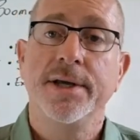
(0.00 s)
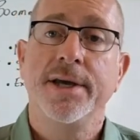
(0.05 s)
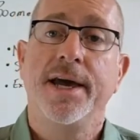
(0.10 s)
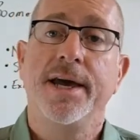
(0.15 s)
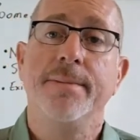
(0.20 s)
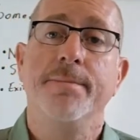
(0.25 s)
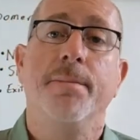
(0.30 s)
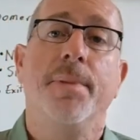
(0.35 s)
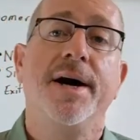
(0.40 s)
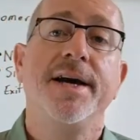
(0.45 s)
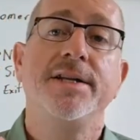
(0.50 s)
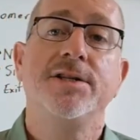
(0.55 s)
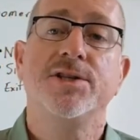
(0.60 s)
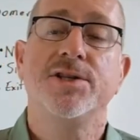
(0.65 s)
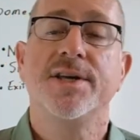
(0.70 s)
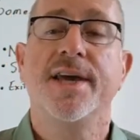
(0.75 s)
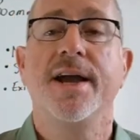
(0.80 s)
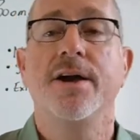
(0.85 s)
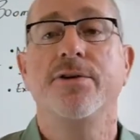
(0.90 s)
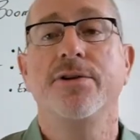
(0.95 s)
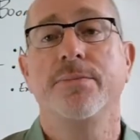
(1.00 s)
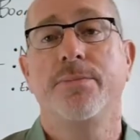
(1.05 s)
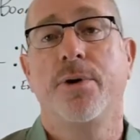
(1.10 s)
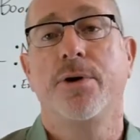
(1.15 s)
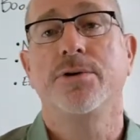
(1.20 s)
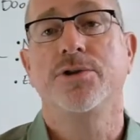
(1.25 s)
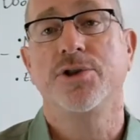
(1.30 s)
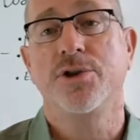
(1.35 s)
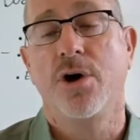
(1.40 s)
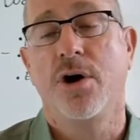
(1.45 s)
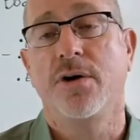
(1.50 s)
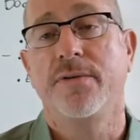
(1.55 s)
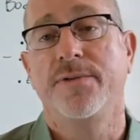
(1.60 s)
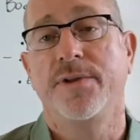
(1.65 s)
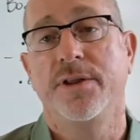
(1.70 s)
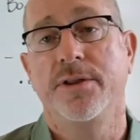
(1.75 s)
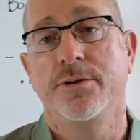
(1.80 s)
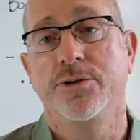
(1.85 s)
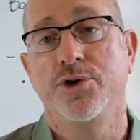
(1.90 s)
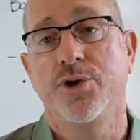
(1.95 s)
it might scare the person off
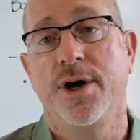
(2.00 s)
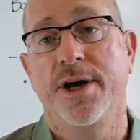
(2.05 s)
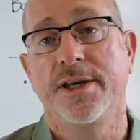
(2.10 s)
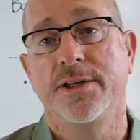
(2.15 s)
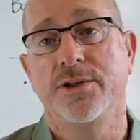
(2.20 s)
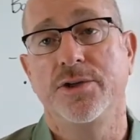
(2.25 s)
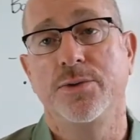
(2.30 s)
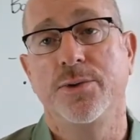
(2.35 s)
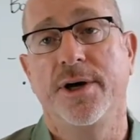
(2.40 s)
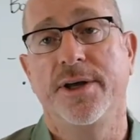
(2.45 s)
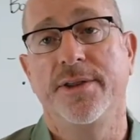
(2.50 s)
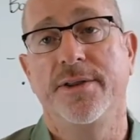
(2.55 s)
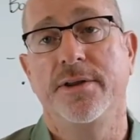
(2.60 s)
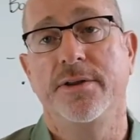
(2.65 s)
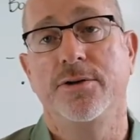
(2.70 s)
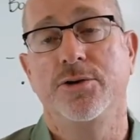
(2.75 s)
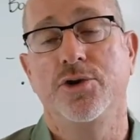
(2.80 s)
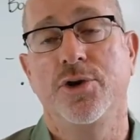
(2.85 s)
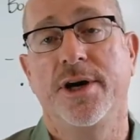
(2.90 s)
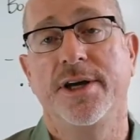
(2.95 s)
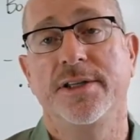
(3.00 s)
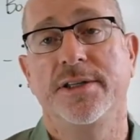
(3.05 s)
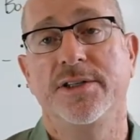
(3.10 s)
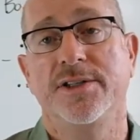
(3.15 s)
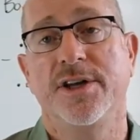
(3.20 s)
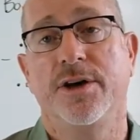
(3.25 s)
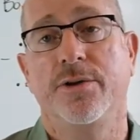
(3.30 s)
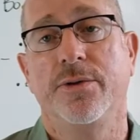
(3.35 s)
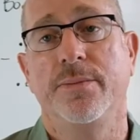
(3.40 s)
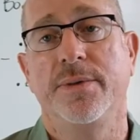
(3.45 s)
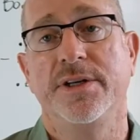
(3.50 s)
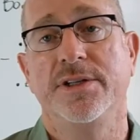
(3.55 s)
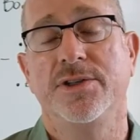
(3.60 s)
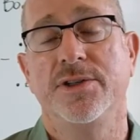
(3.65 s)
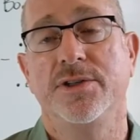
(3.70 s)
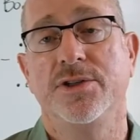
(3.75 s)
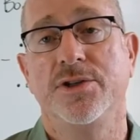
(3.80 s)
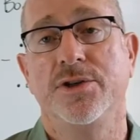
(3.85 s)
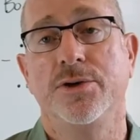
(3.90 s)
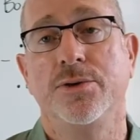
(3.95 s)
that they're trying to sell the
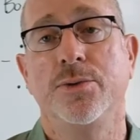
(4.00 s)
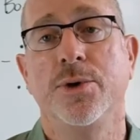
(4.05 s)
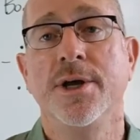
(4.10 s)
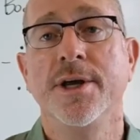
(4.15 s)
business to.